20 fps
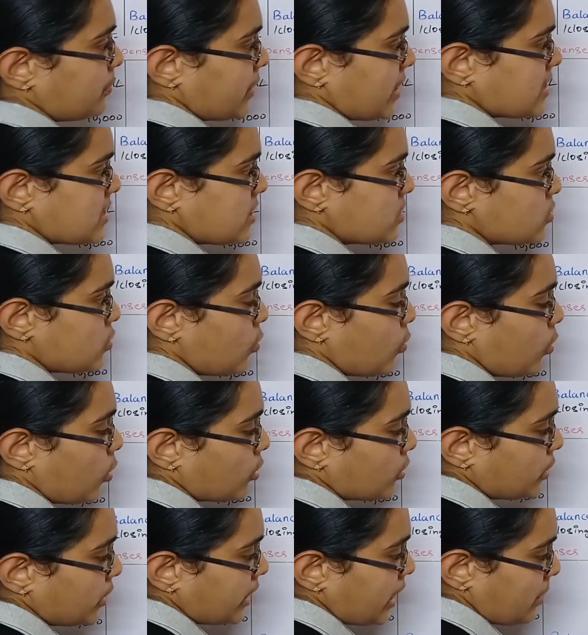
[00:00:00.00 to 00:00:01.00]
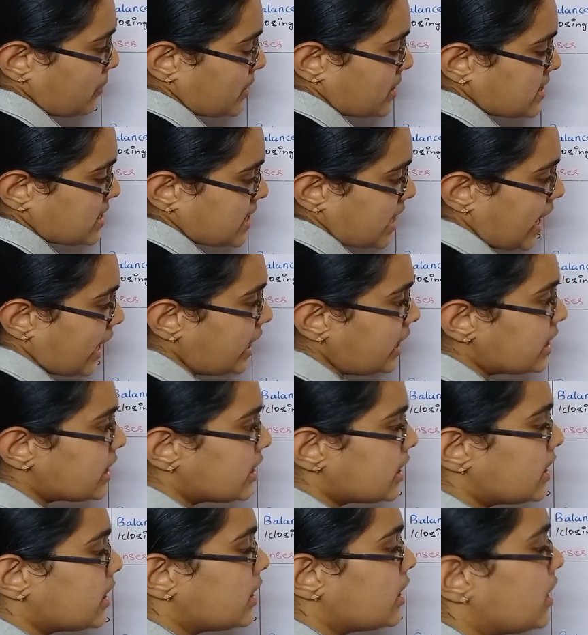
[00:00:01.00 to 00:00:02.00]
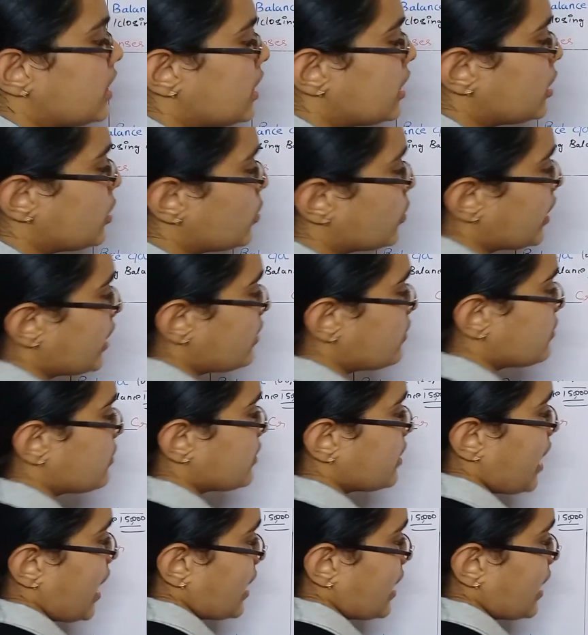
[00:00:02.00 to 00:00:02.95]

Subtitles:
present on the debit side, you can